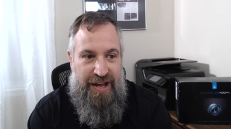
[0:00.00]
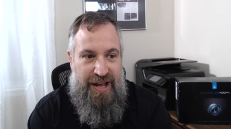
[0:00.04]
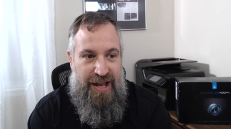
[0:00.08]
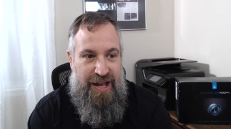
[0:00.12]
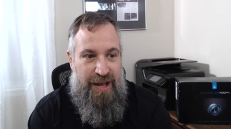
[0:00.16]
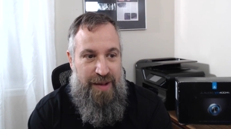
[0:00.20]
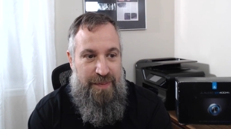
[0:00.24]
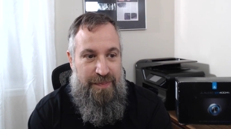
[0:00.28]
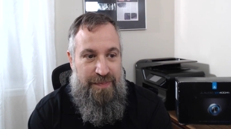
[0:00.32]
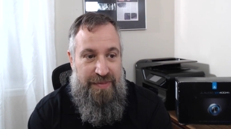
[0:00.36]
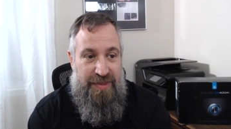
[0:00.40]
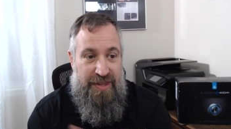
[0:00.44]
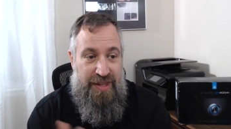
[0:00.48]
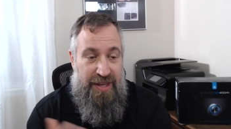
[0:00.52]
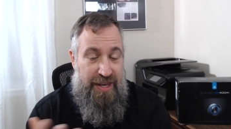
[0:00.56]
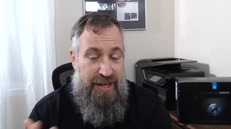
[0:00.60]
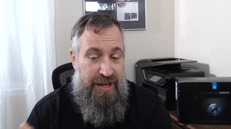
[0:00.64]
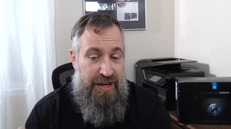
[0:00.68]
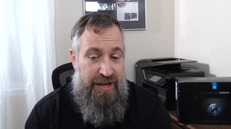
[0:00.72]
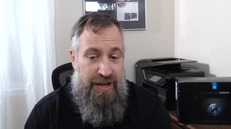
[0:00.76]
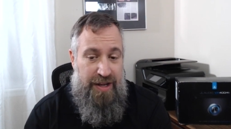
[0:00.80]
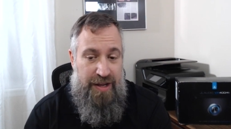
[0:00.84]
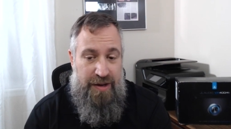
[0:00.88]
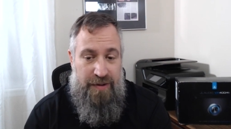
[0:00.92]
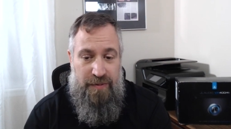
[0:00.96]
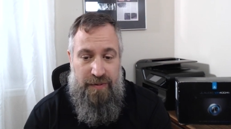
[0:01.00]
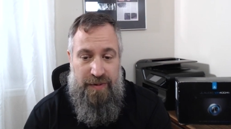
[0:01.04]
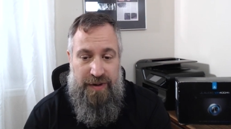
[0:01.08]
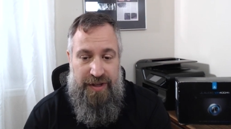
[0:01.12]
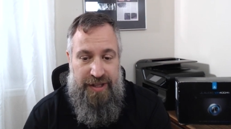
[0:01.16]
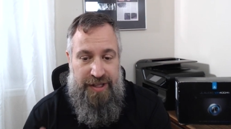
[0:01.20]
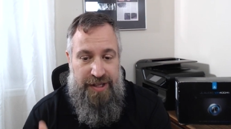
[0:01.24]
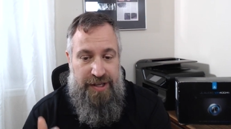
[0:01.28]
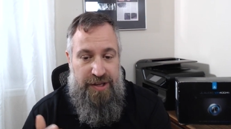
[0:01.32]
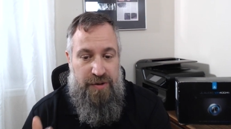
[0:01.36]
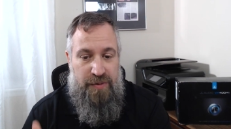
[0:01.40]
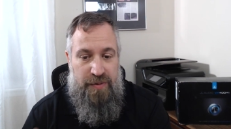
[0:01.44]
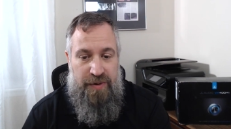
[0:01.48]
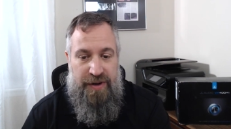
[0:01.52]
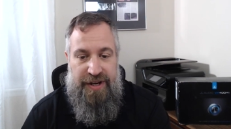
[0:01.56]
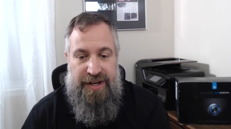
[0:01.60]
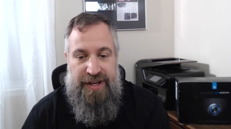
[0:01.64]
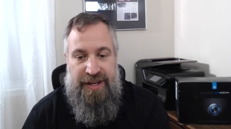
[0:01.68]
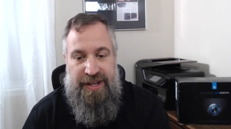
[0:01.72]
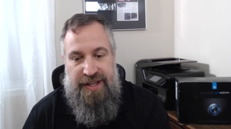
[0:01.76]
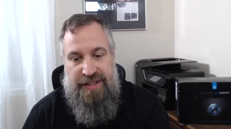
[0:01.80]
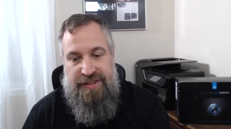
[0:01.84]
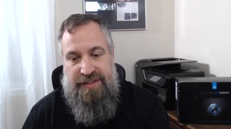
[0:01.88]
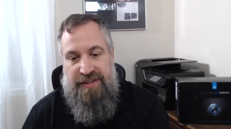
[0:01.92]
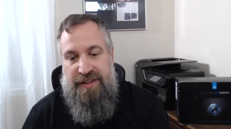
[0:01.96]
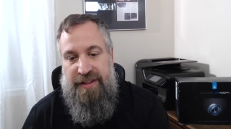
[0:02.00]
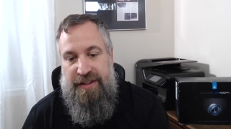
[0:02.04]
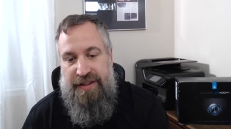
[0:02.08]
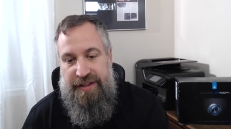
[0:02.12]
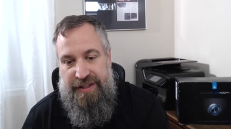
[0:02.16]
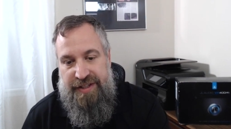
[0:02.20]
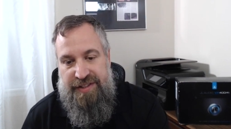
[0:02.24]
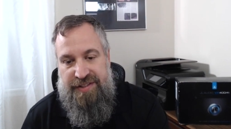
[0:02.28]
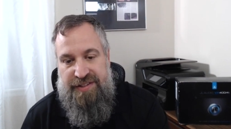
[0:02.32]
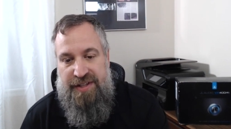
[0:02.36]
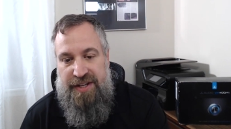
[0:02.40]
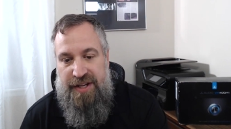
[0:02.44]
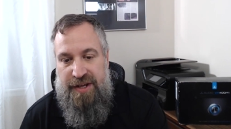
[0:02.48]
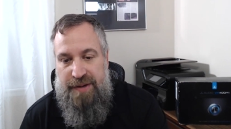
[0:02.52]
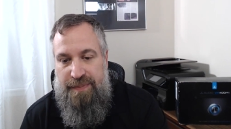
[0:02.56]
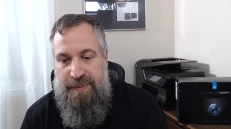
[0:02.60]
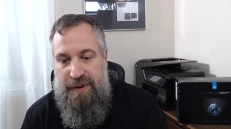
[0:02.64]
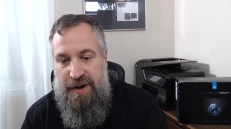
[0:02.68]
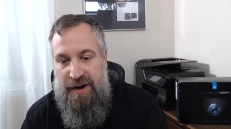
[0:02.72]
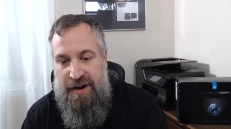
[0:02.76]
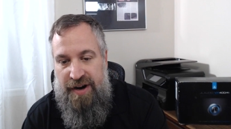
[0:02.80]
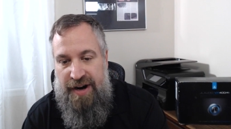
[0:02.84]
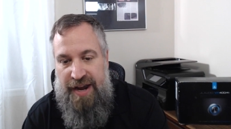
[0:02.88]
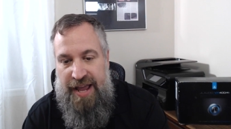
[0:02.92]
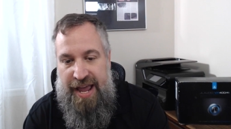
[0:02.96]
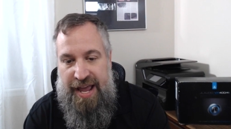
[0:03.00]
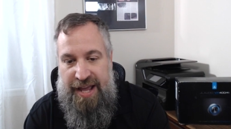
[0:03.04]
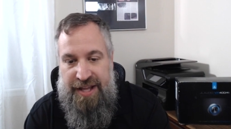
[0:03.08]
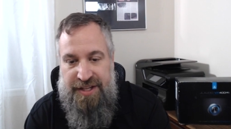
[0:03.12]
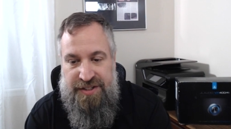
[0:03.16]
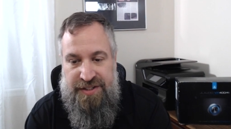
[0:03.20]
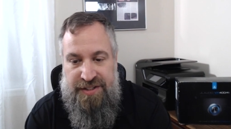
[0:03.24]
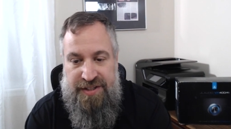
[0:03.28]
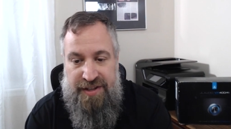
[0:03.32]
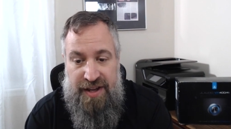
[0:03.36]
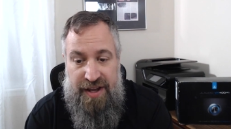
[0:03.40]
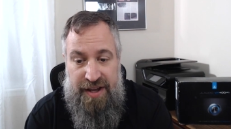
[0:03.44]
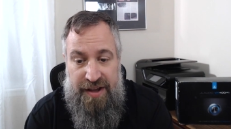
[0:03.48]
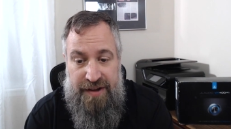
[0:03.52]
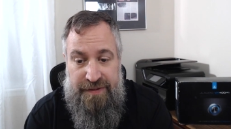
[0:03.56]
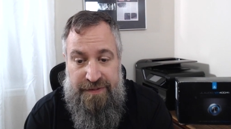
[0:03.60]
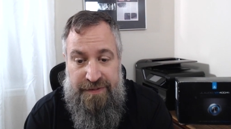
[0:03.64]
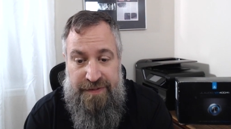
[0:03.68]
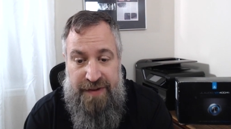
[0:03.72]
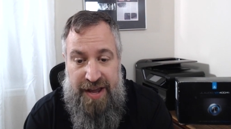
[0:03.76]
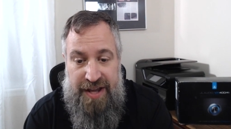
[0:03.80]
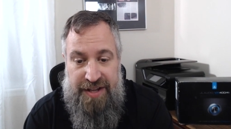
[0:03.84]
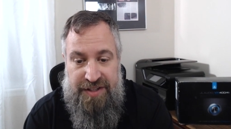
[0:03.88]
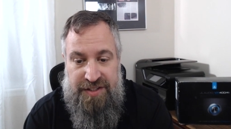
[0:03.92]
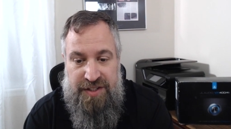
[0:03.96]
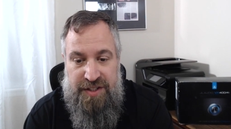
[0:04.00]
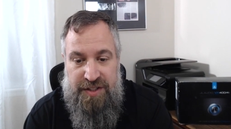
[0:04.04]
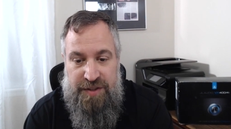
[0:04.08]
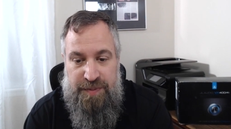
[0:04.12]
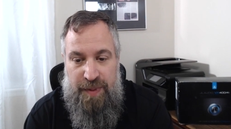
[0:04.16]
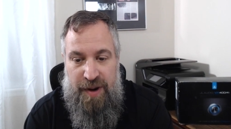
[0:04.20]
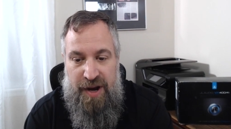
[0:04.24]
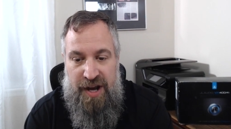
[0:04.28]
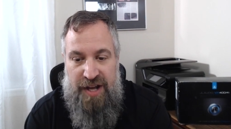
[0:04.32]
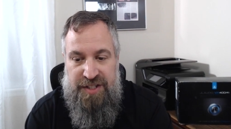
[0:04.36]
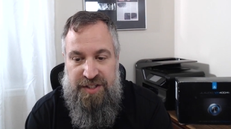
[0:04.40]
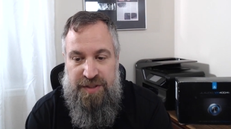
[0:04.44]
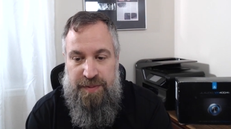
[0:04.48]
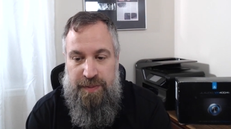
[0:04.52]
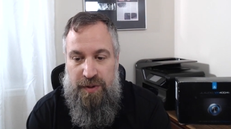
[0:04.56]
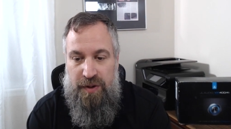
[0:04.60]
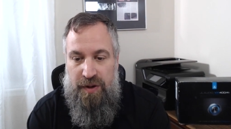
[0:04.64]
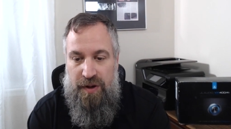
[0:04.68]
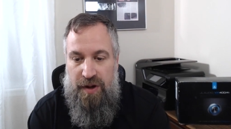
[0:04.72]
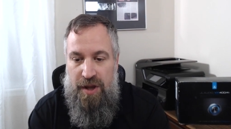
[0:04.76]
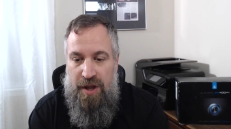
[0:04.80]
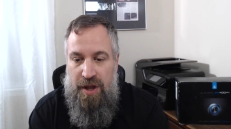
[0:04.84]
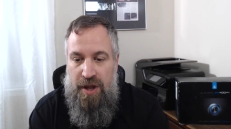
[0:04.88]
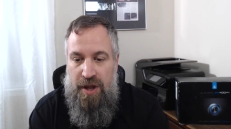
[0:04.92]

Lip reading: And really, you want to get to the listening part as fast as possible.